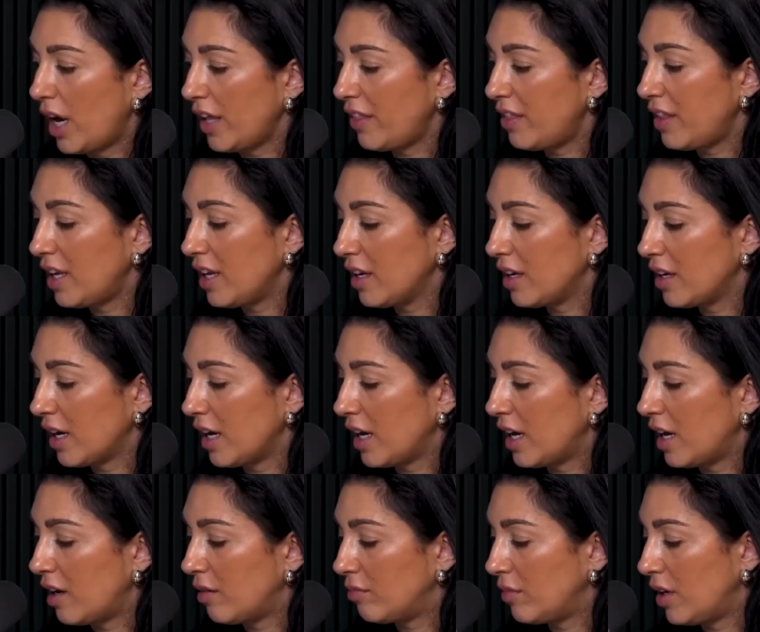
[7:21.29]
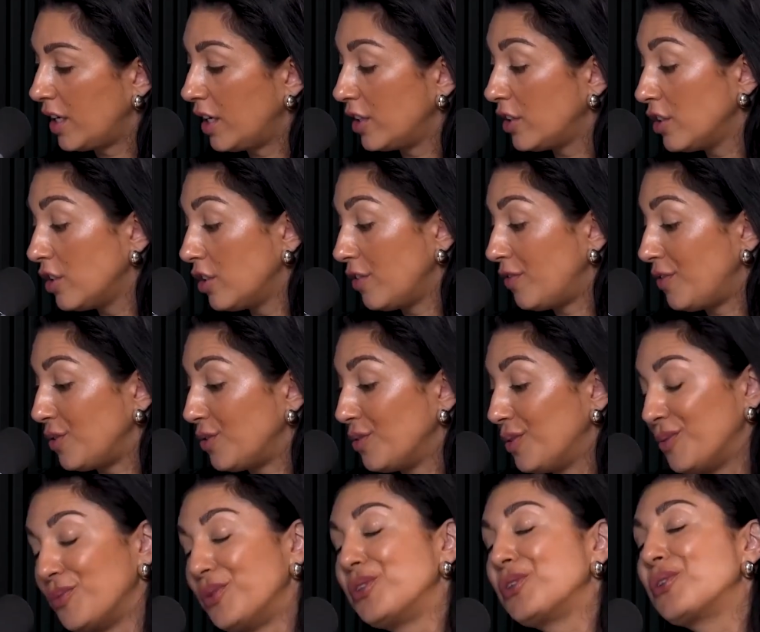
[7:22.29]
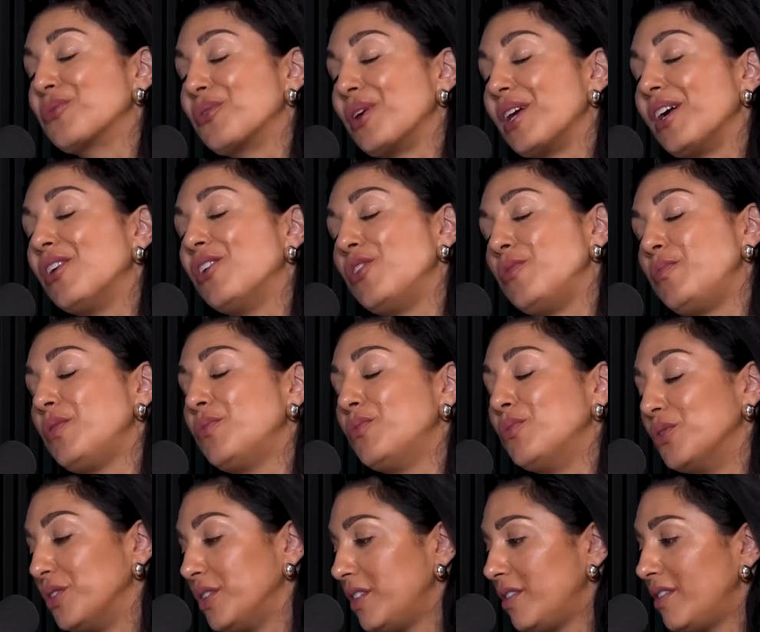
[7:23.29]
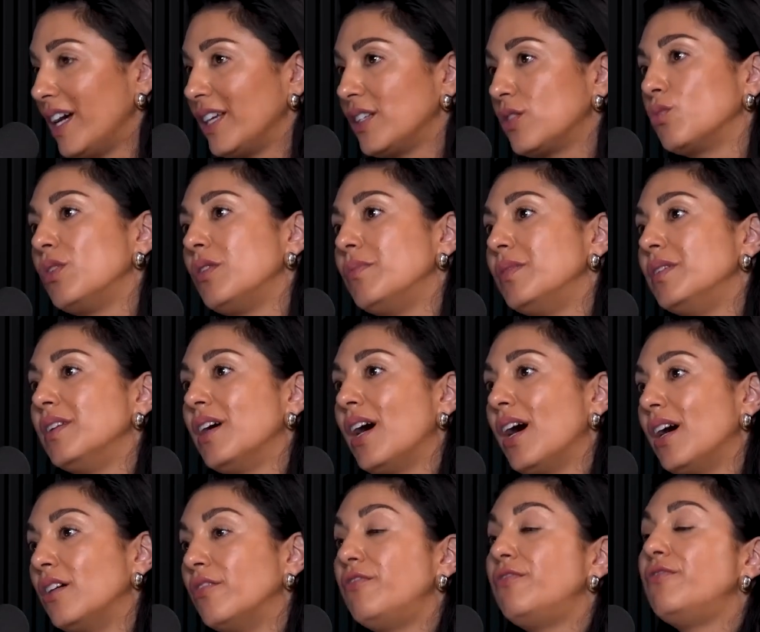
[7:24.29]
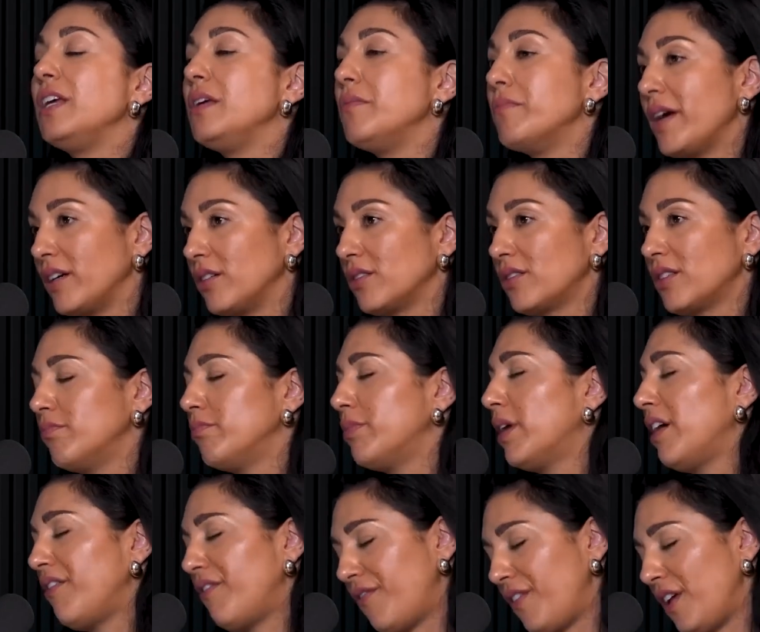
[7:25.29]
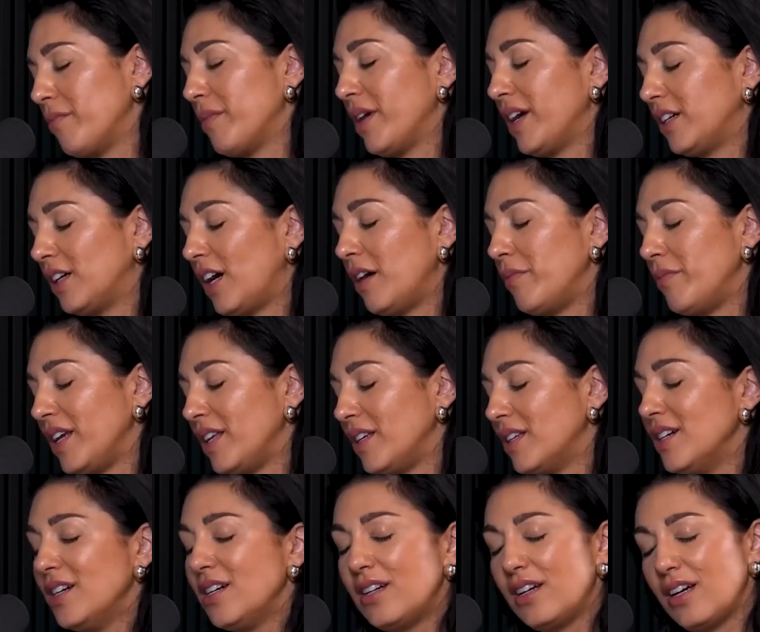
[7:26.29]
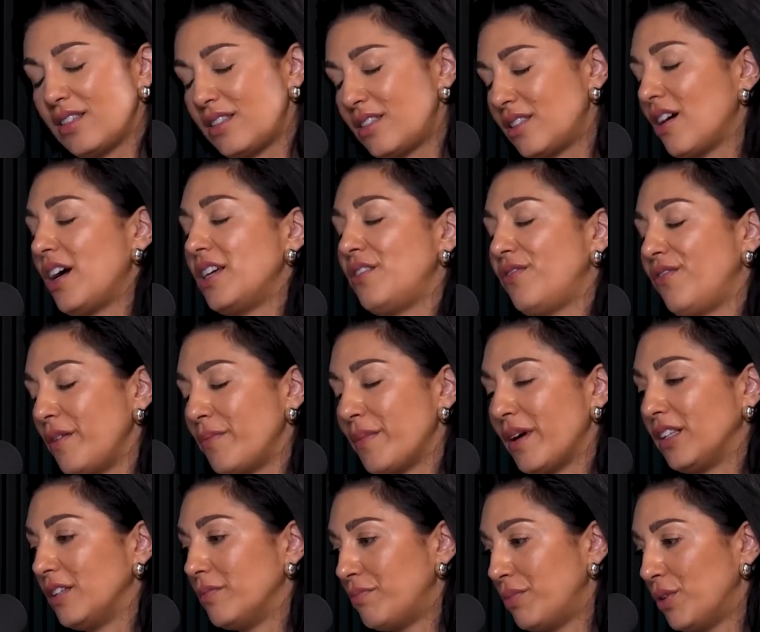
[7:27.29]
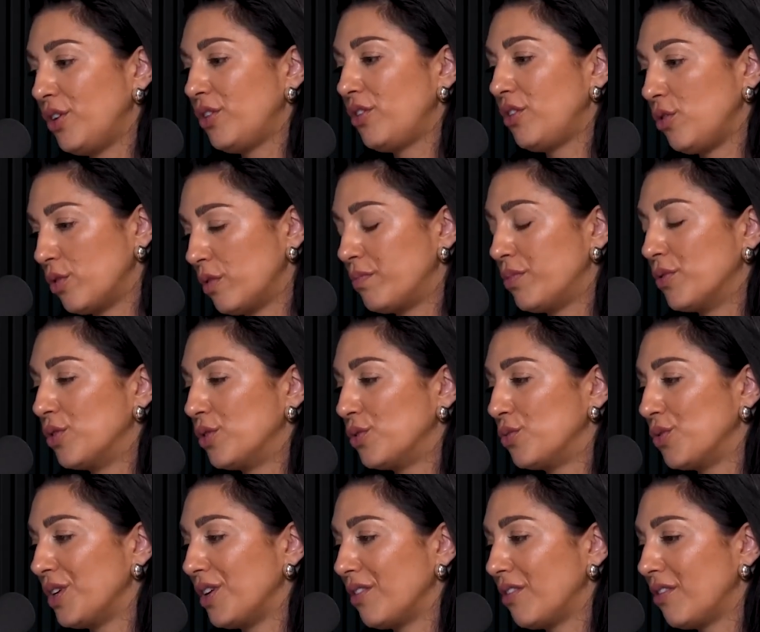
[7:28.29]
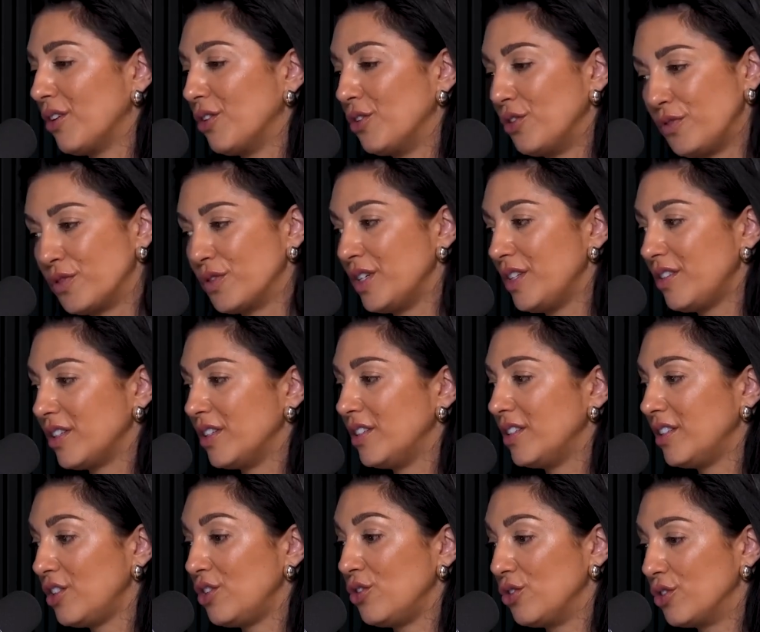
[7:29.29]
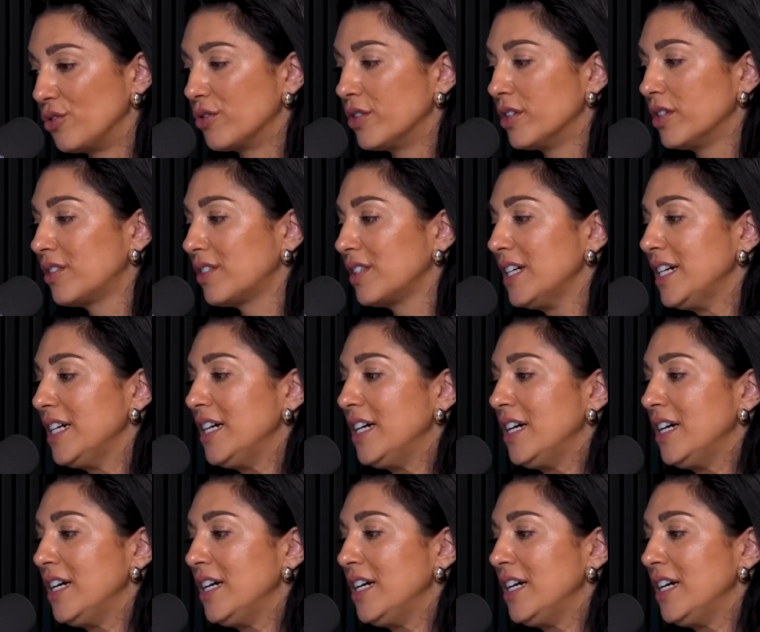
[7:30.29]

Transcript: I think, um, and I don't know if you would agree, I hope you would, that women are females. And by female, I mean assigned female at birth. You were born with ovaries and a uterus.